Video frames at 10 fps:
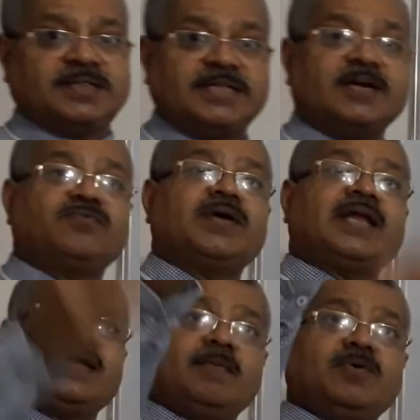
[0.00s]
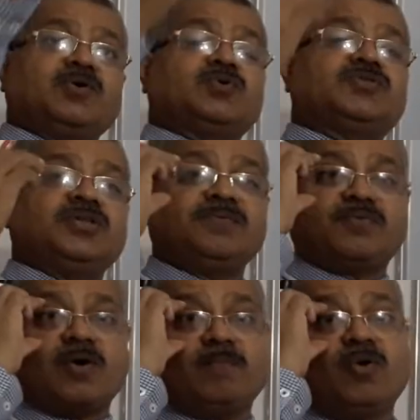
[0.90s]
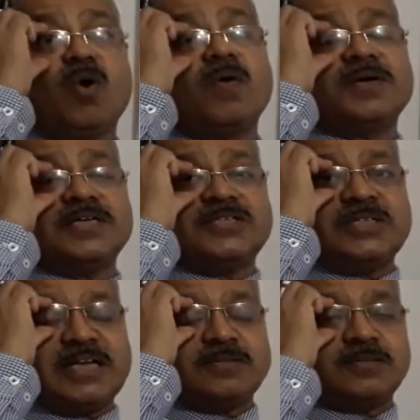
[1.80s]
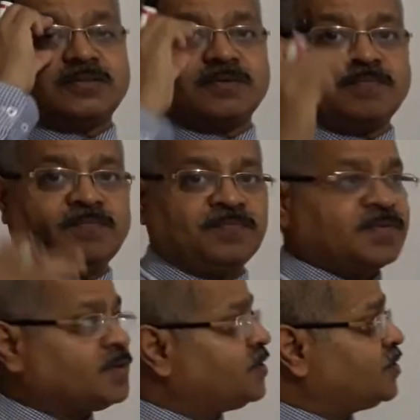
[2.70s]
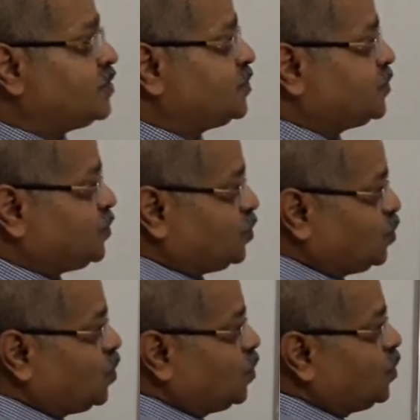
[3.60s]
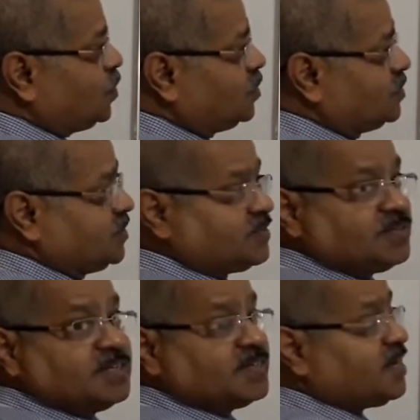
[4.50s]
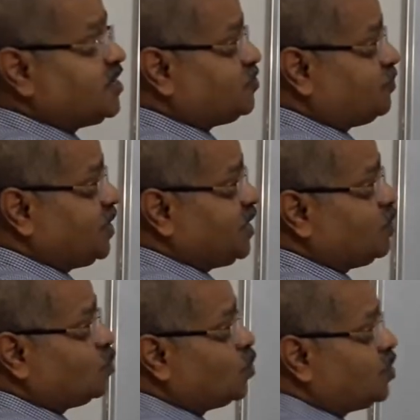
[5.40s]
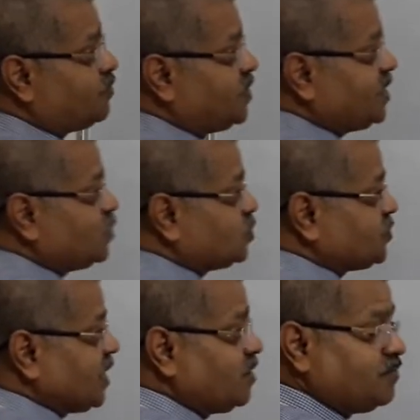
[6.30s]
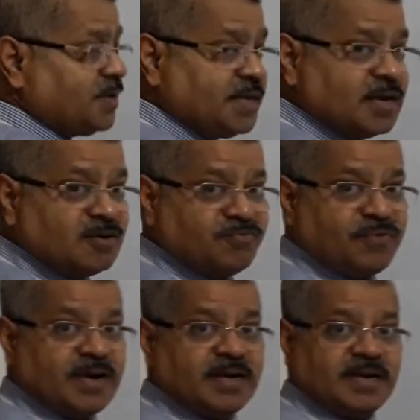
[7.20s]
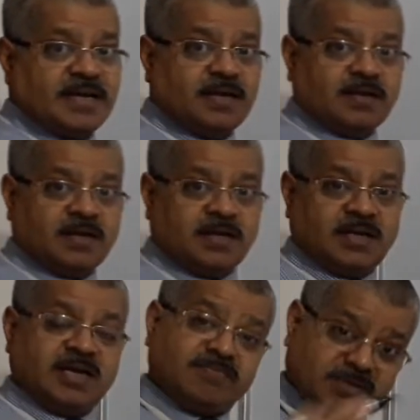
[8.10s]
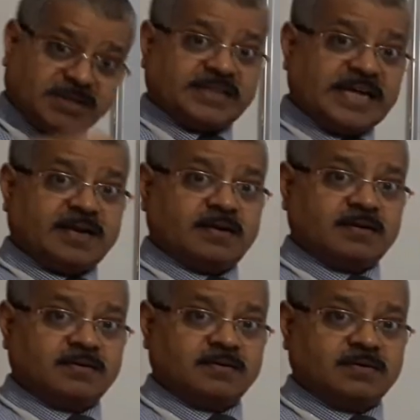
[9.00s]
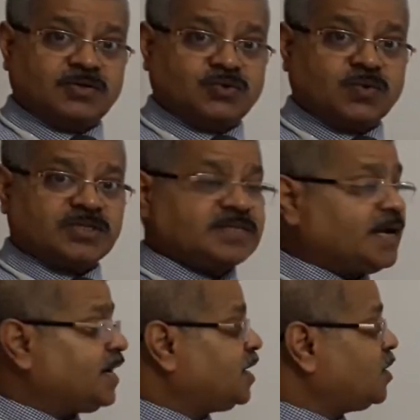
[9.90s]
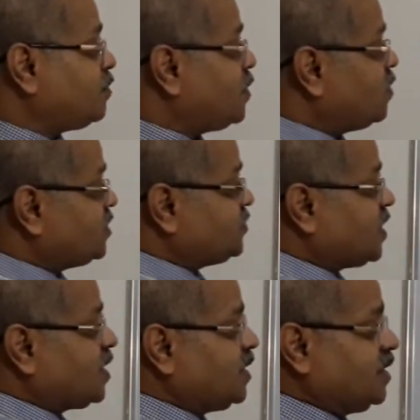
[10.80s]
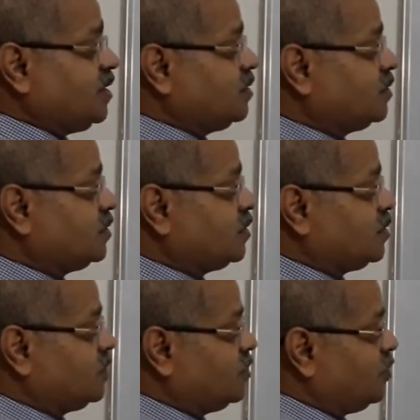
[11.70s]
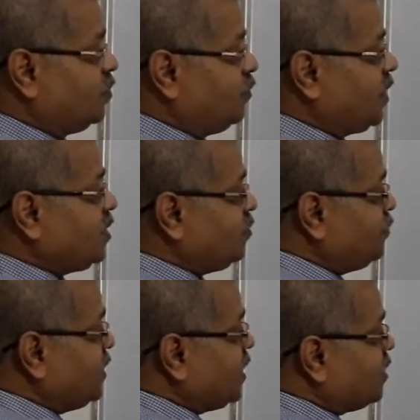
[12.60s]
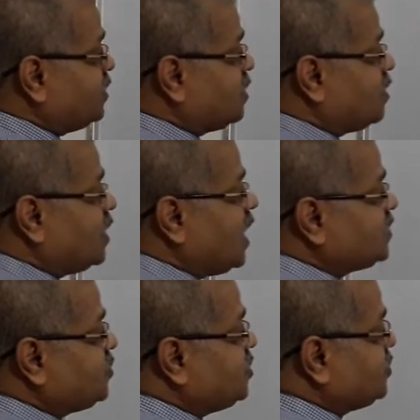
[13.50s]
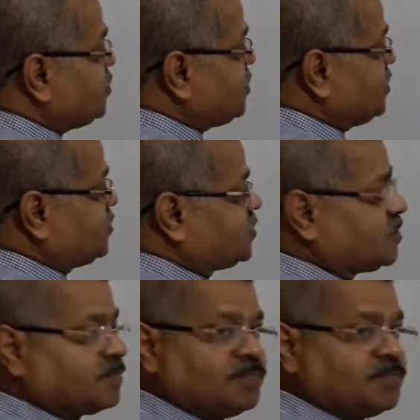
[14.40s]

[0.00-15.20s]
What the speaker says: that we are able to see from long distance. So though the season is very cold, very hostile, very unfriendly, even then towards the end of our journey, when we are under last distress,